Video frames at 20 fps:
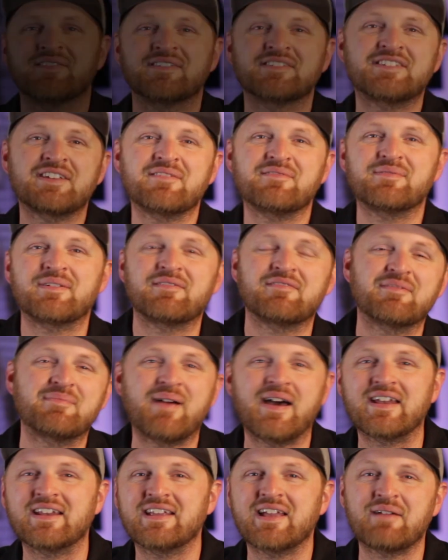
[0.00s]
What's up,
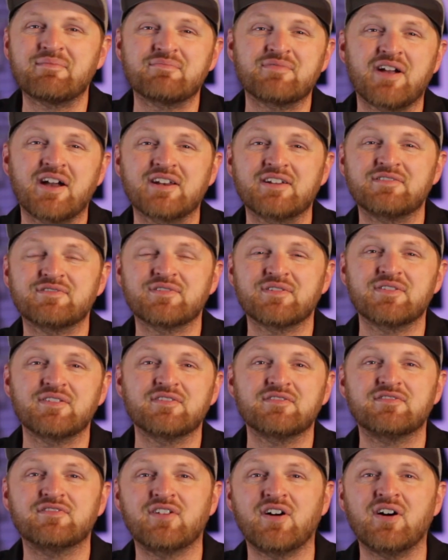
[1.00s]
everybody? I'm Roddy from
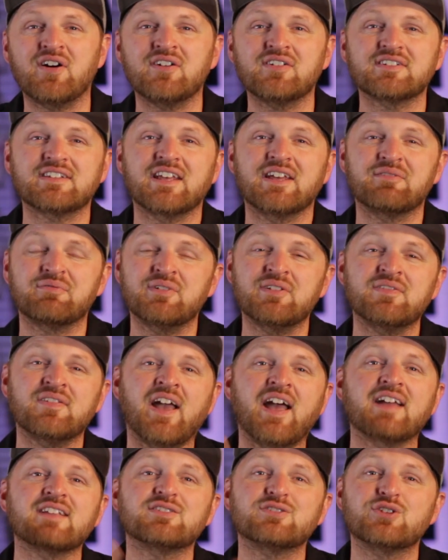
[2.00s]
The Vault, and we've
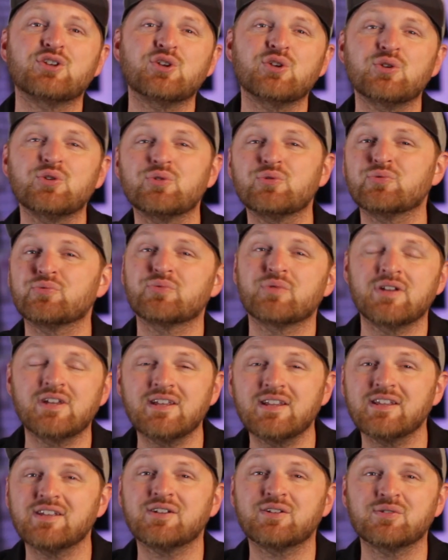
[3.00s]
got two
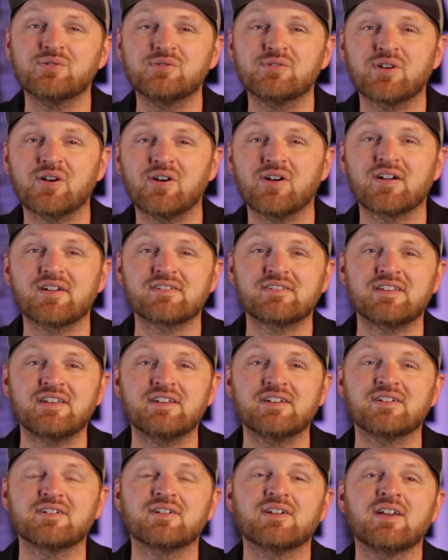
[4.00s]
really cool cars
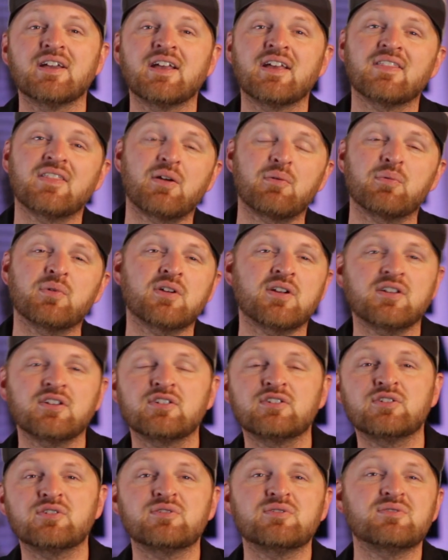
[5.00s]
here that we're
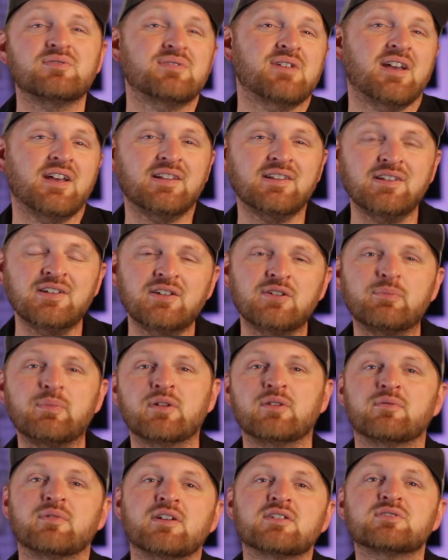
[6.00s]
going to do a little
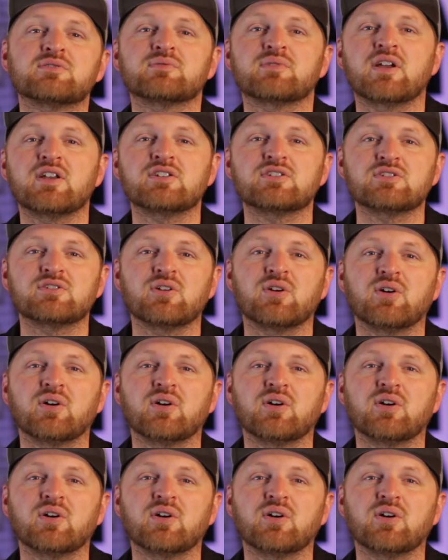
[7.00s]
bit of restoration